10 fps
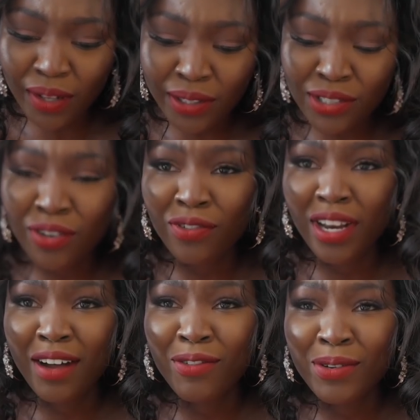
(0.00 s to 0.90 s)
Lots of
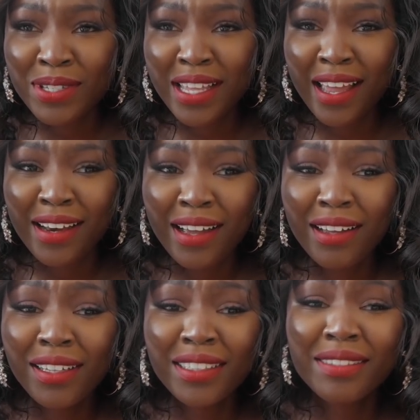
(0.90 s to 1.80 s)
love,
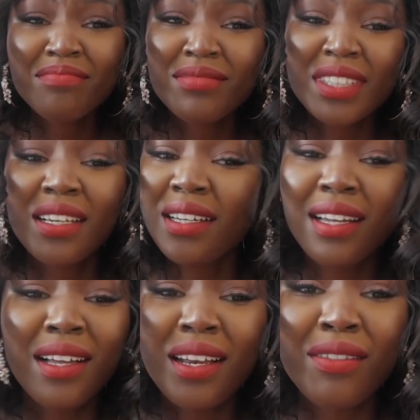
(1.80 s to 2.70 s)
Rosanna
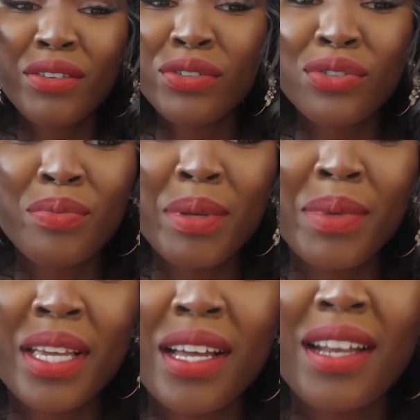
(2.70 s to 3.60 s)
love you too,
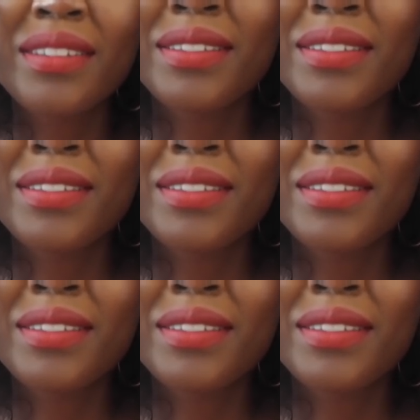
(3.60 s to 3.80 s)
baby girl.